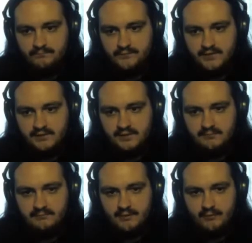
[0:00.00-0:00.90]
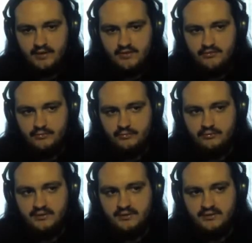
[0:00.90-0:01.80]
click my way through.
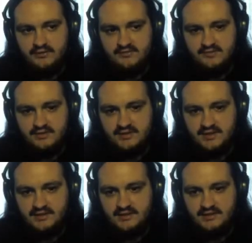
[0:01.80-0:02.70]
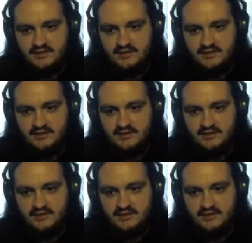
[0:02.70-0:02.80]
And it's not like